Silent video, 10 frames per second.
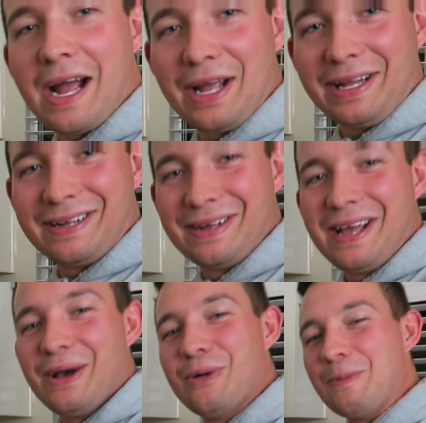All right,
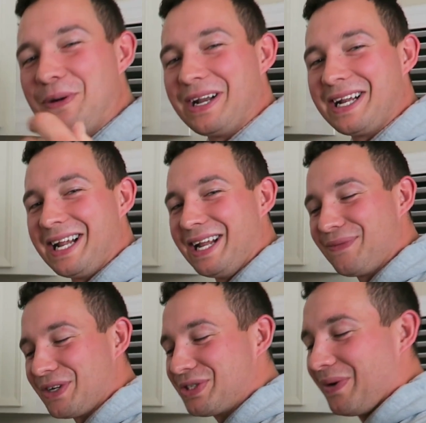we'll put it in
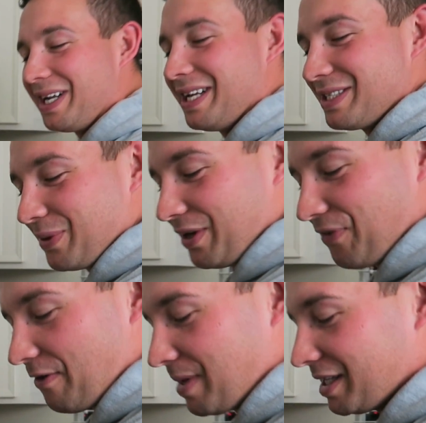for 20 to
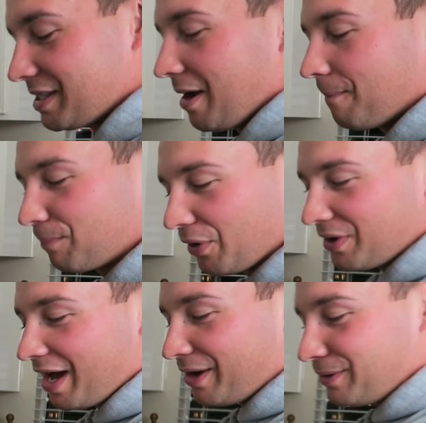25 minutes.
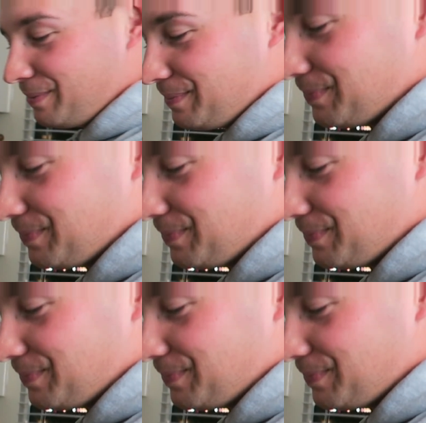Bruno.